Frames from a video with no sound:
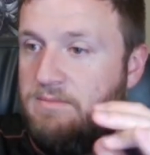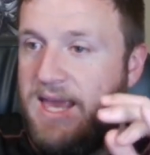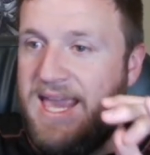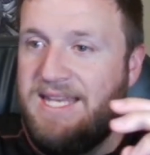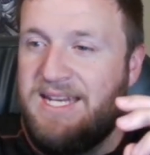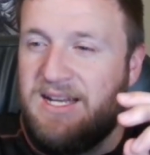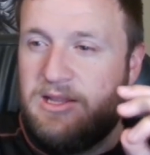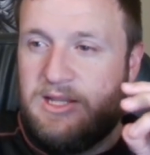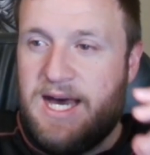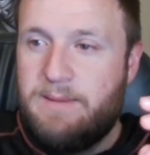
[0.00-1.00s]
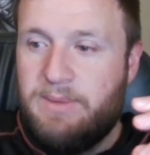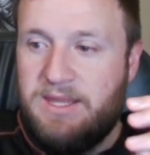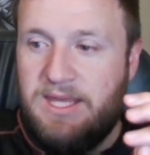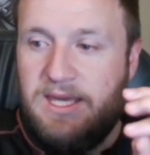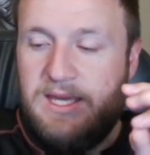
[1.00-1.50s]
aided a lot by
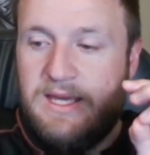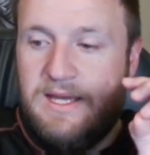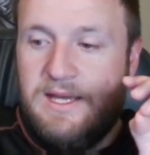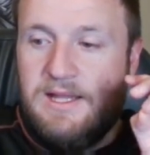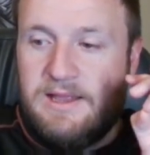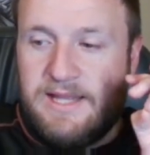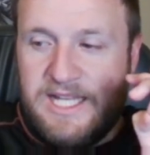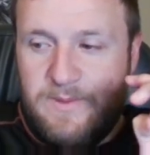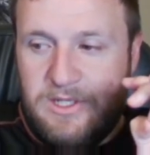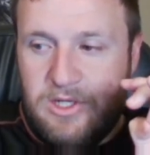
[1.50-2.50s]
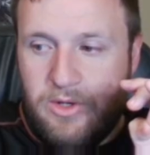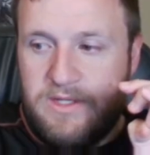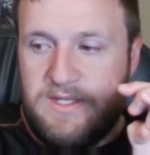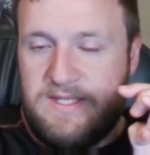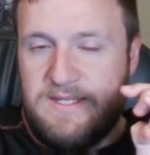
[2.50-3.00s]
the Lightspeed
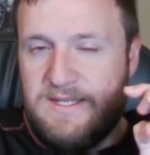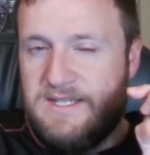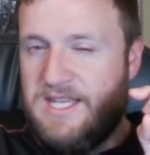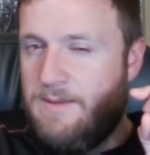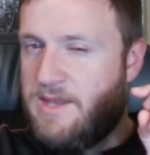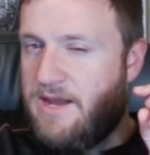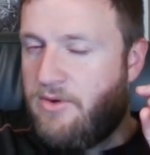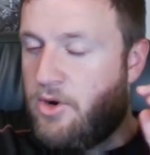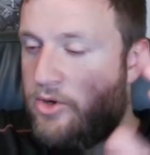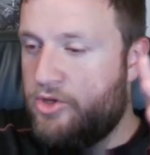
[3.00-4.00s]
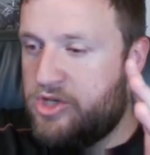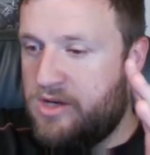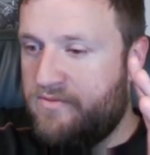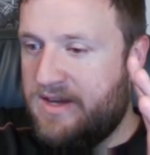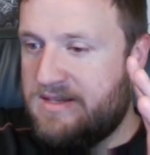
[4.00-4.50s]
tokens. This isn't a team that I've heard you should
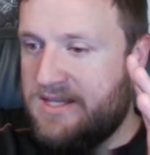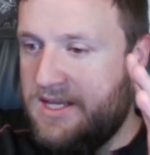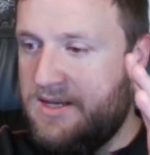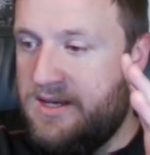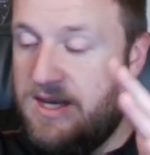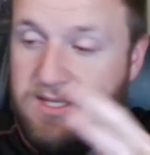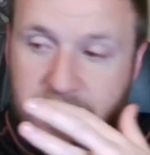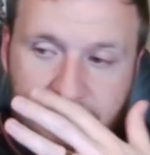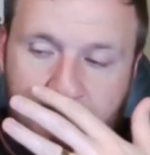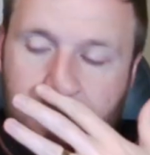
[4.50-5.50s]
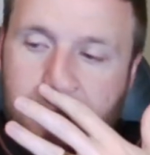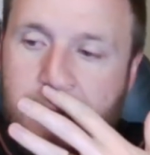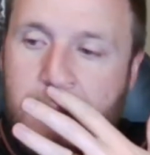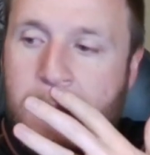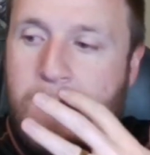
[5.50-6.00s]
invest in
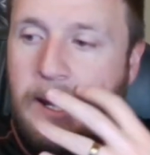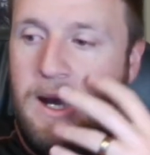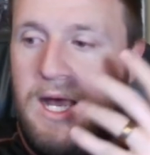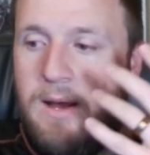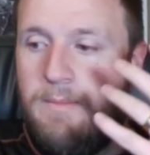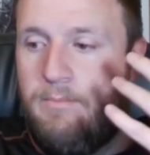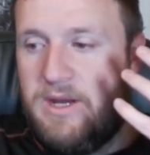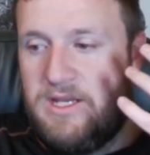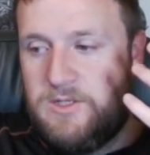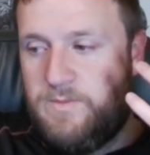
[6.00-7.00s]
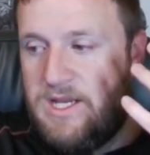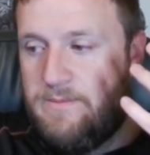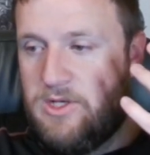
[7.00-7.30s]
necessarily, but it just becomes a